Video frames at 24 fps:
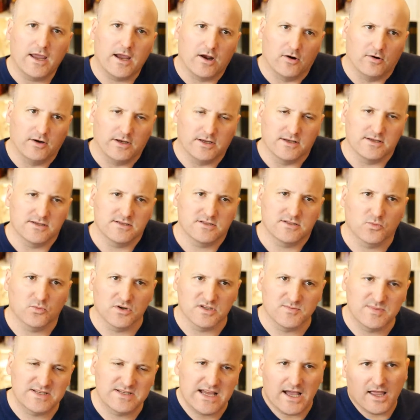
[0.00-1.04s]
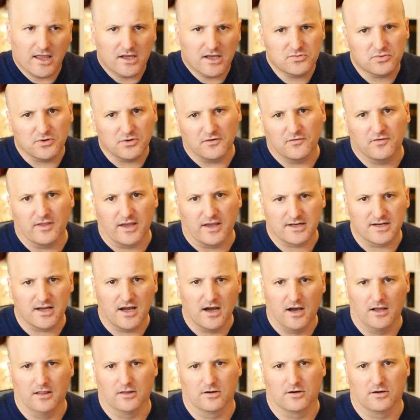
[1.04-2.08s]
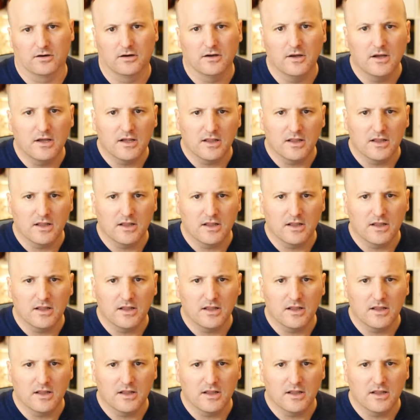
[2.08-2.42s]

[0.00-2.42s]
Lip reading: areas, whereas metallics will reflect color.